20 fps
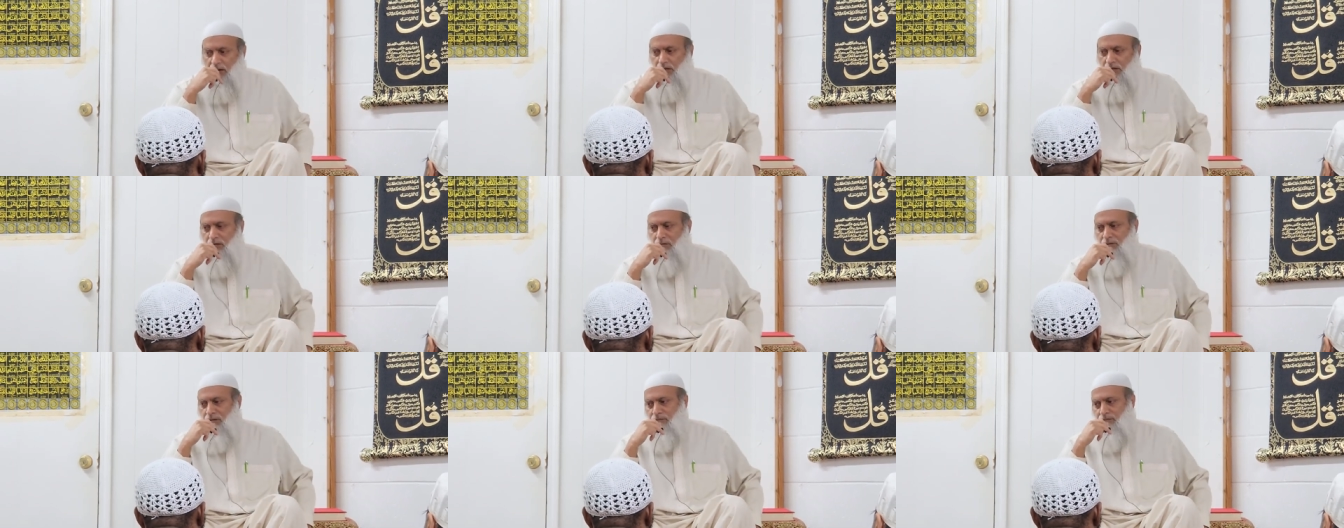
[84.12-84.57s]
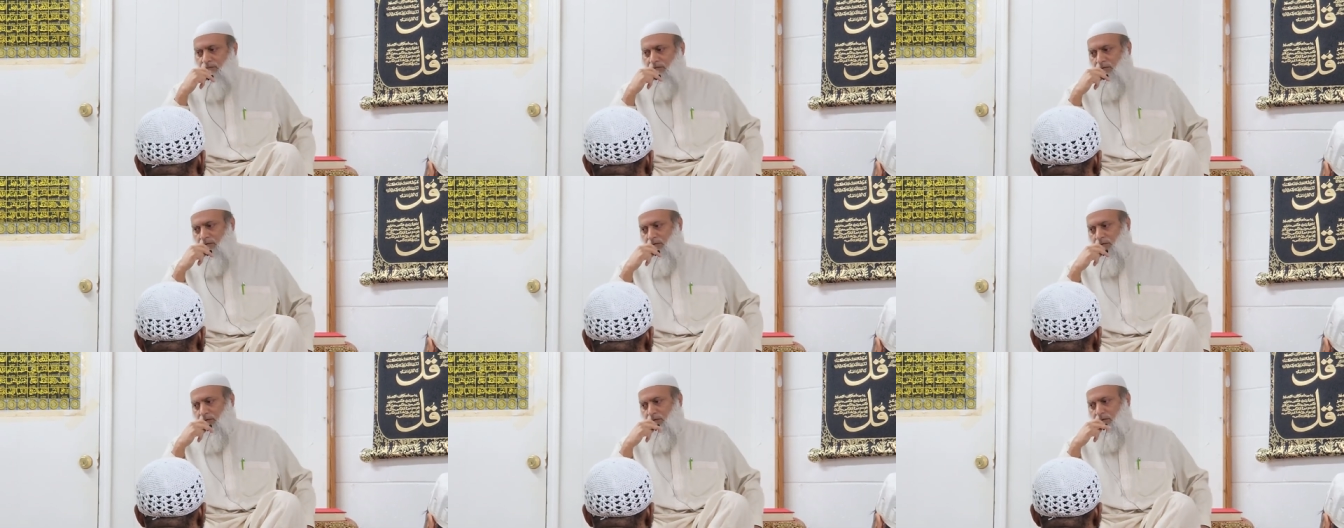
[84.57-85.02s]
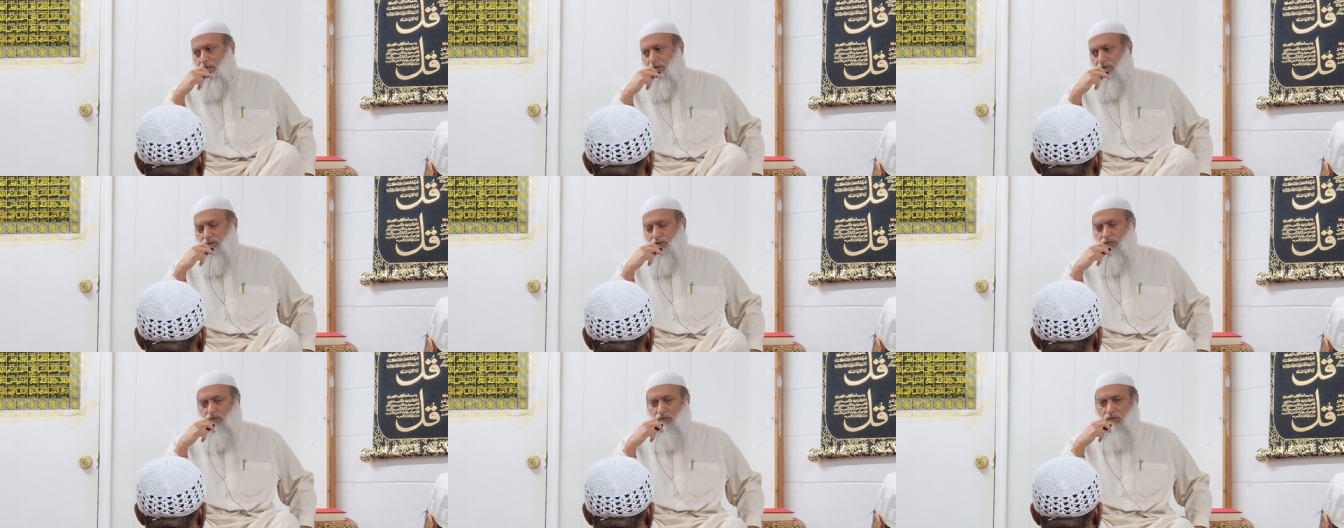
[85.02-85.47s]
hadith of
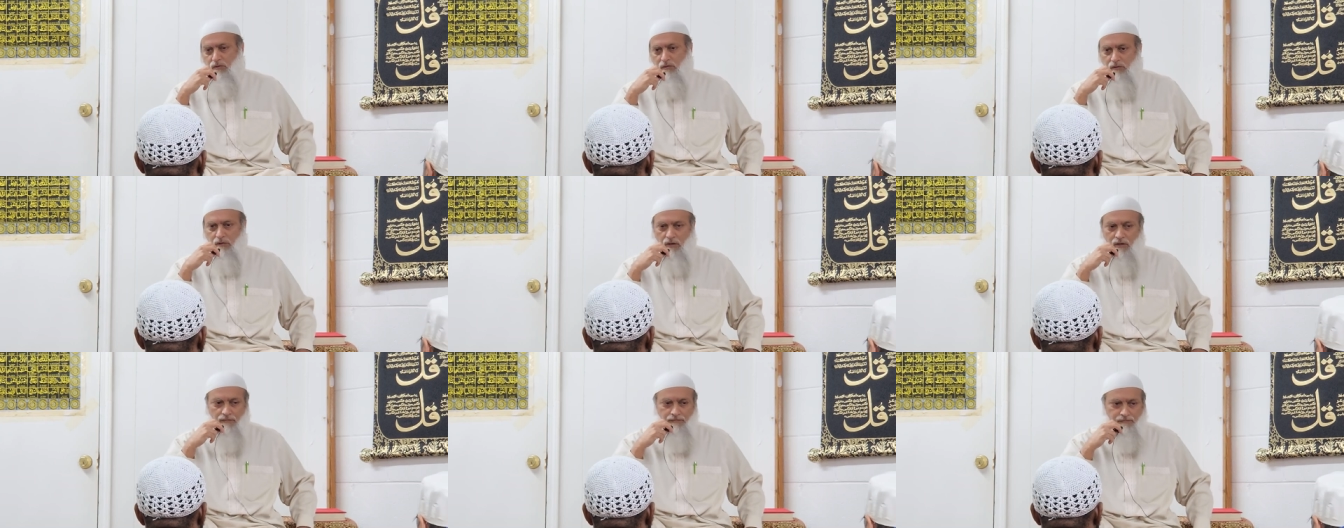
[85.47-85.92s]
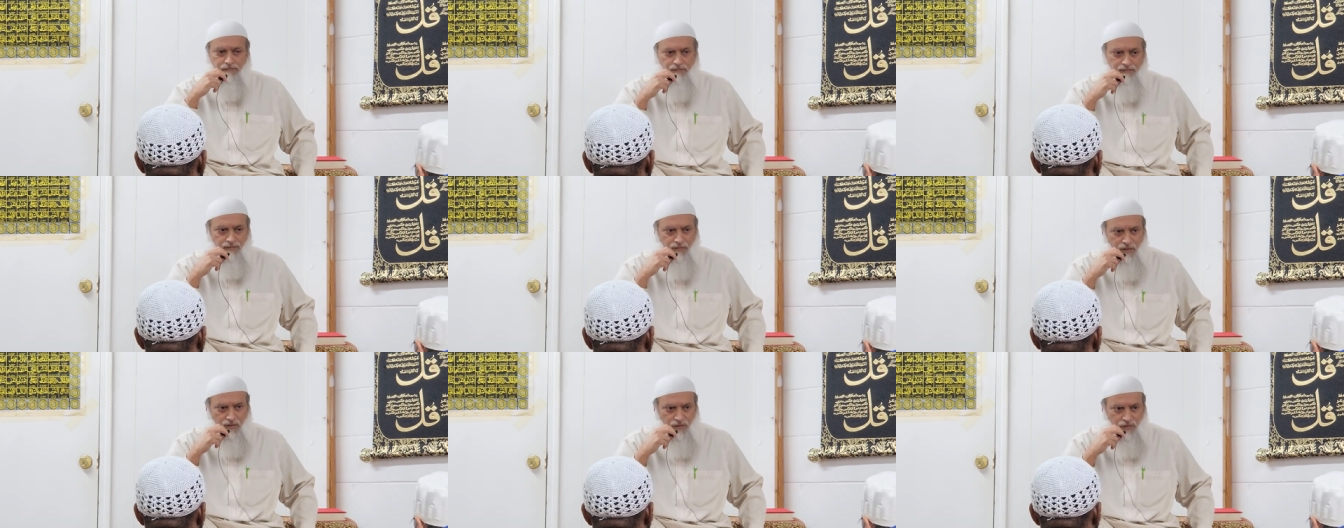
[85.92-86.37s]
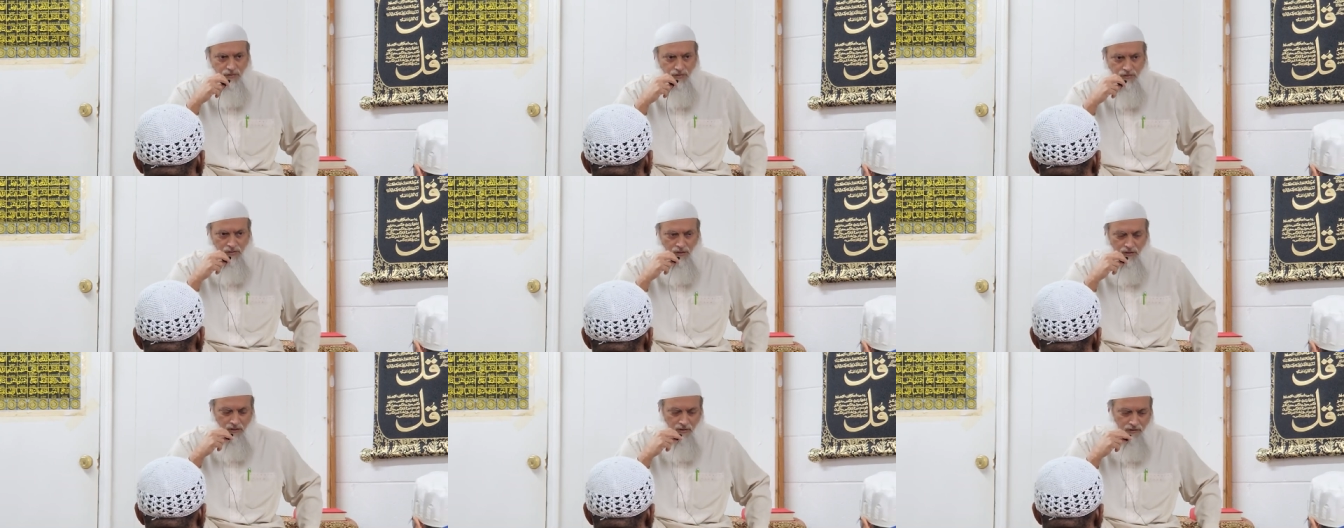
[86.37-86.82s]
Rasulullah
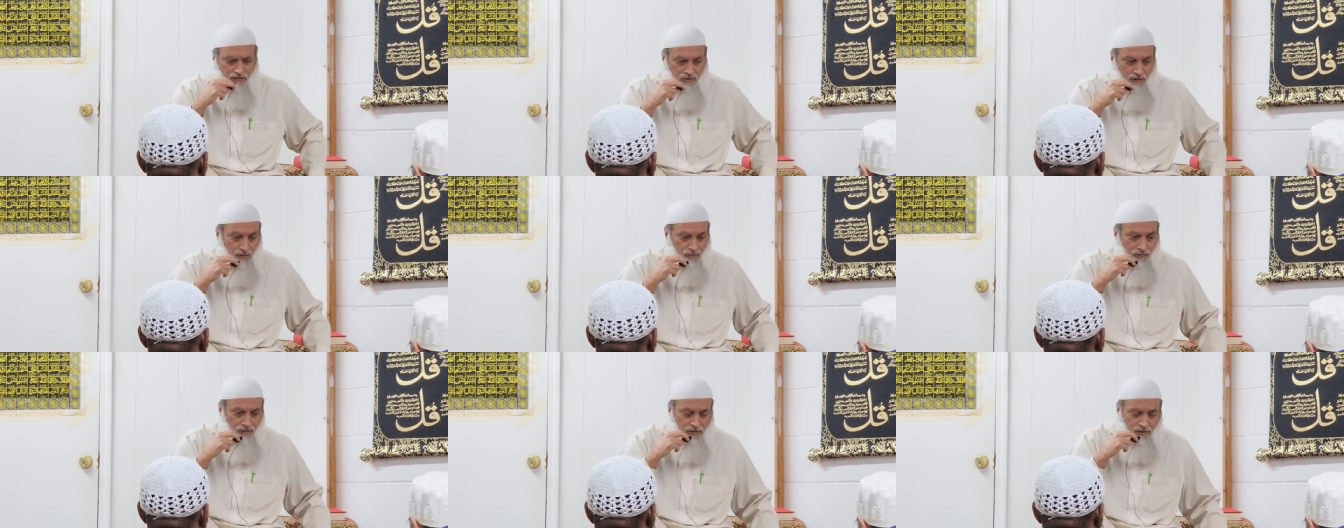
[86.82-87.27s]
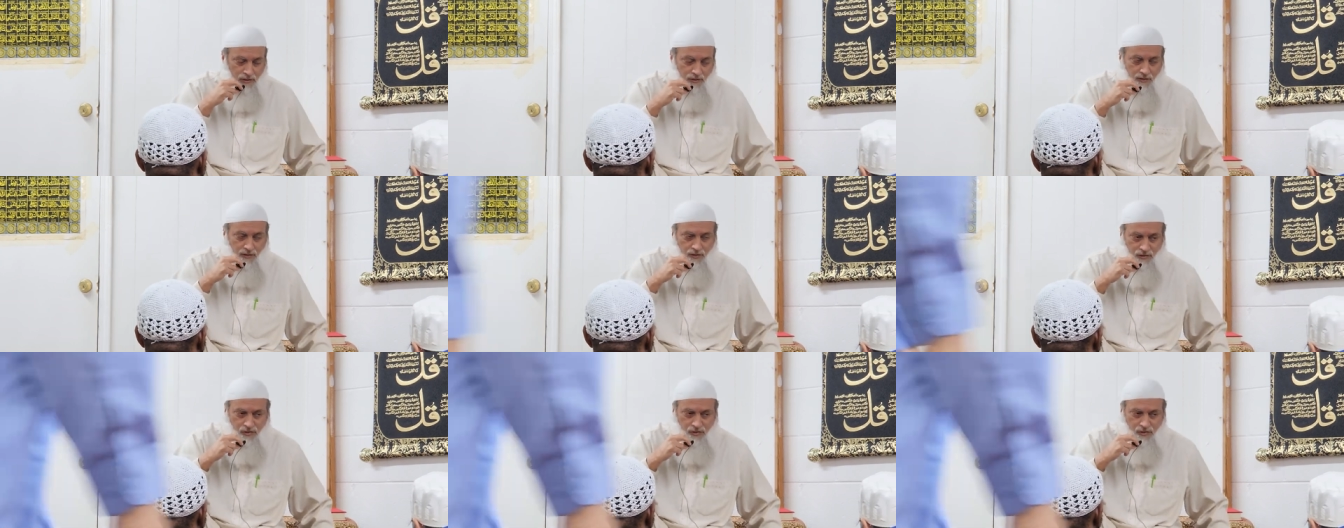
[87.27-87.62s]
which is in